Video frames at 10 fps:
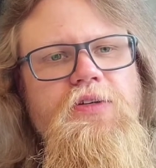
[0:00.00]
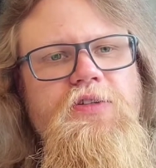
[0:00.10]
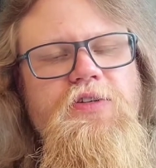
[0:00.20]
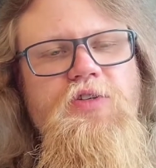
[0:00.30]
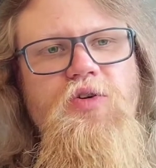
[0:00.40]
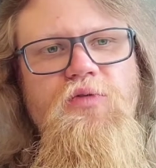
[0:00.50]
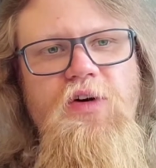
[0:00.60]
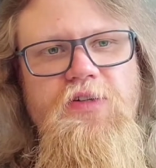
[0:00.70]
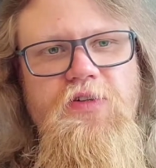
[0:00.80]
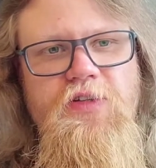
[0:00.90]
Setsuko
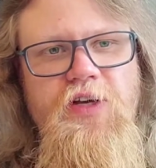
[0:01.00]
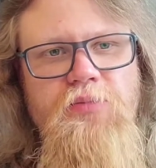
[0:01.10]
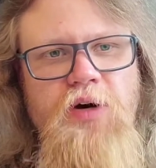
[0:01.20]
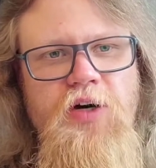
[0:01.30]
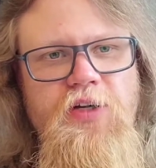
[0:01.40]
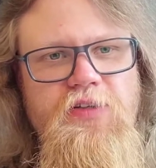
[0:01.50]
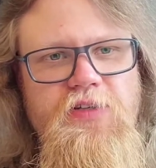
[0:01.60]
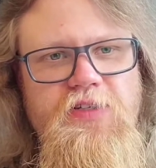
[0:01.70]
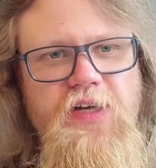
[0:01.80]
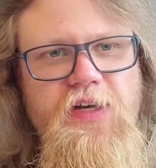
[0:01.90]
finds a dead body in
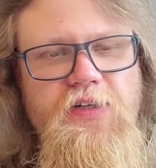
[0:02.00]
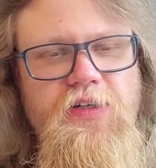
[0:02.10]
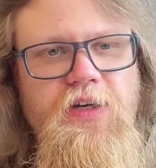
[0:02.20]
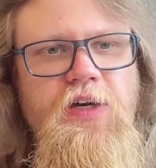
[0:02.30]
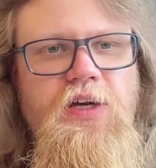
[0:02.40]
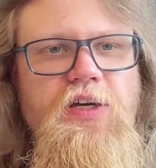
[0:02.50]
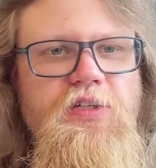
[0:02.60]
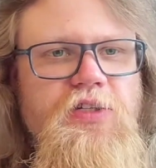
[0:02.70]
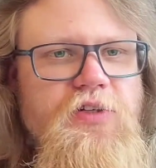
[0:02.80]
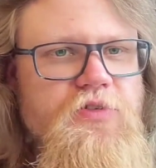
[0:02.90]
the sand,
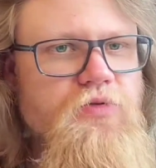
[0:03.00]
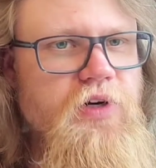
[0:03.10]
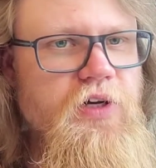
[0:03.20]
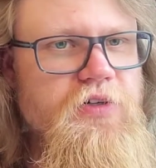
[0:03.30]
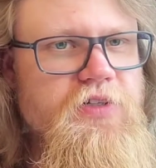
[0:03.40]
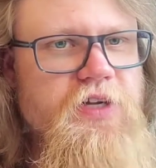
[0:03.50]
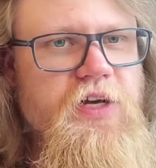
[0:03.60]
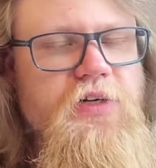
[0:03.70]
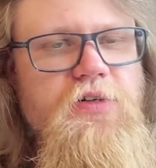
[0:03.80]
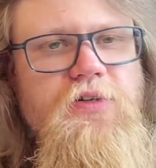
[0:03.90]
and she doesn't really
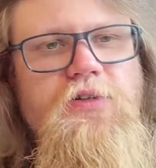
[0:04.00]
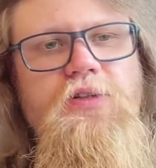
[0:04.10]
understand